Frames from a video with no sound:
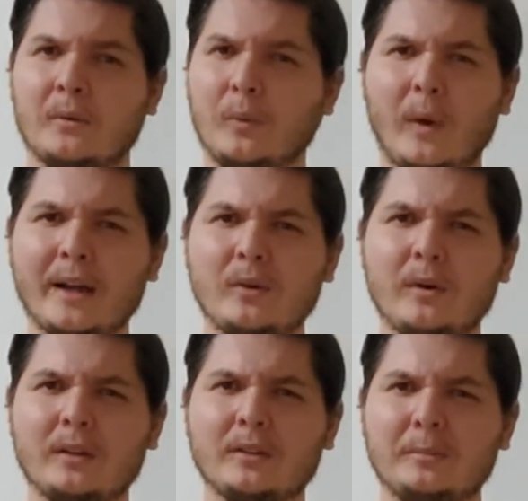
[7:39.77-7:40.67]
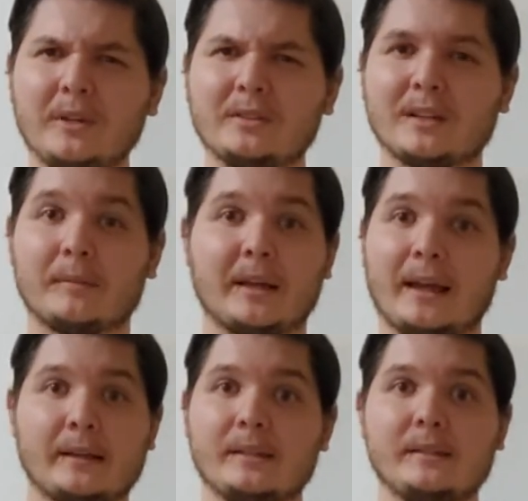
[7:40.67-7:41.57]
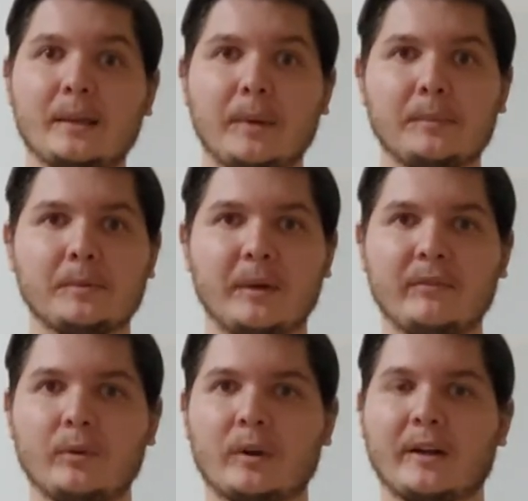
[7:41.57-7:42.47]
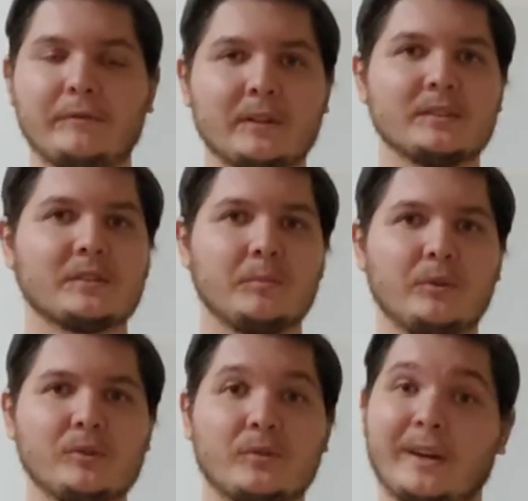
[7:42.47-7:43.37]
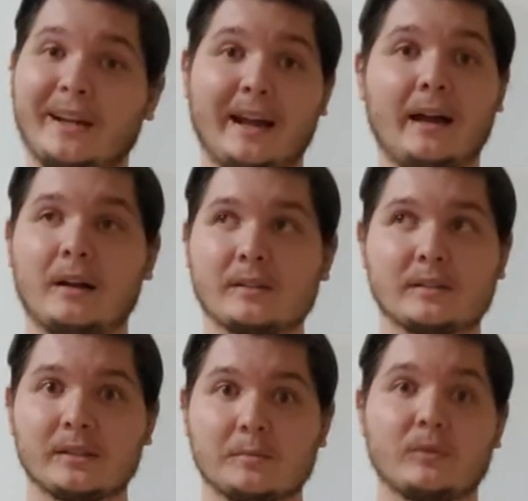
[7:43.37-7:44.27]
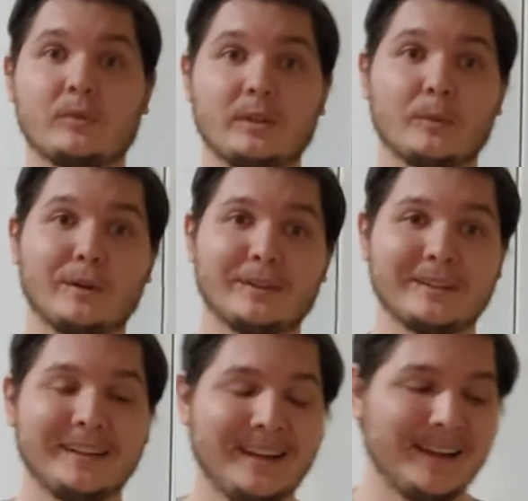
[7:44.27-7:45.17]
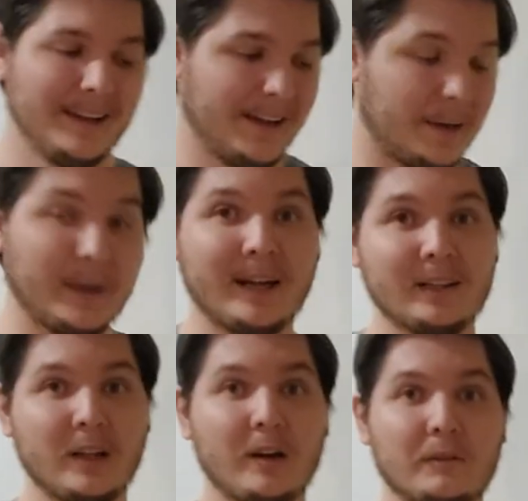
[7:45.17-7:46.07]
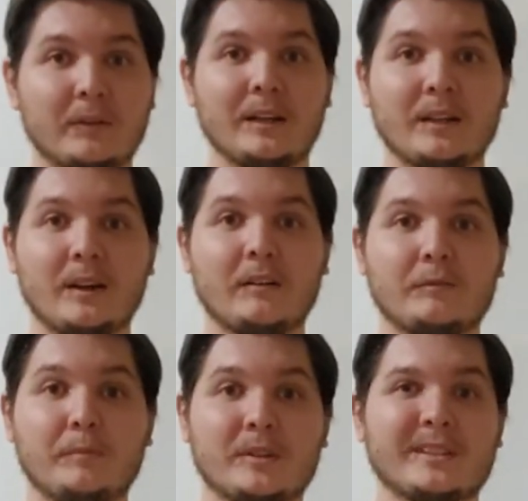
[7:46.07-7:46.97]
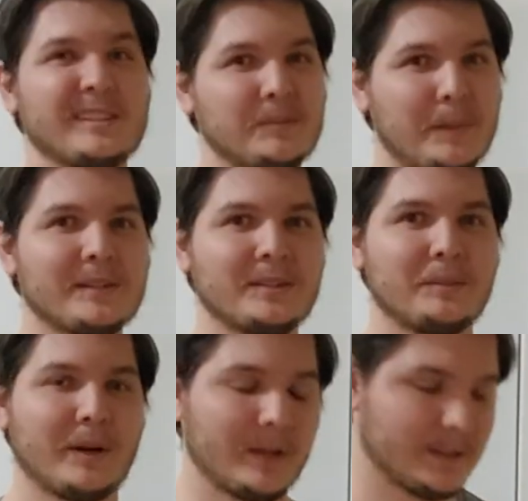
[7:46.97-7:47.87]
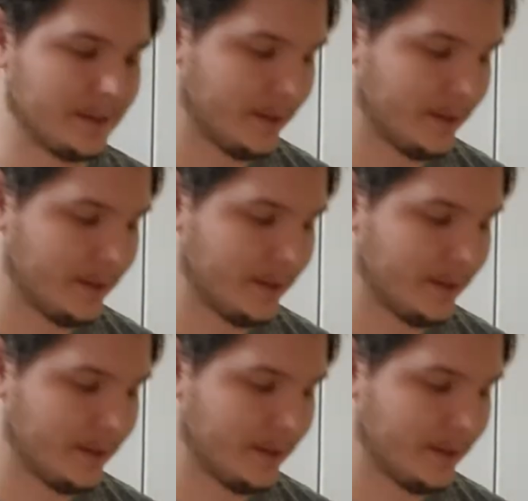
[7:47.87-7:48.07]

why do you want to learn Milton? And I'm like, his name pops up everywhere. I feel like this is going to be useful. And honestly, it's been really worth it. And I love Milton, especially Paradise